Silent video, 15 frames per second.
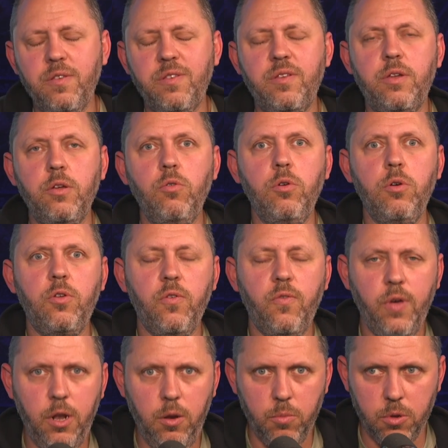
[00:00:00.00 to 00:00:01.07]
still a
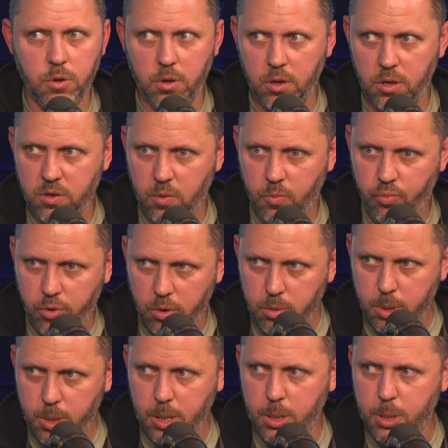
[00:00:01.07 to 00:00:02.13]
development. It's a
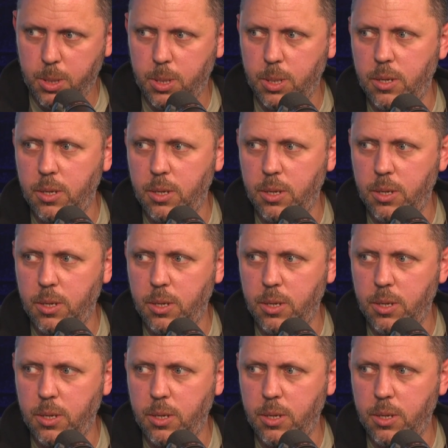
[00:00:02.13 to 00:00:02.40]
process.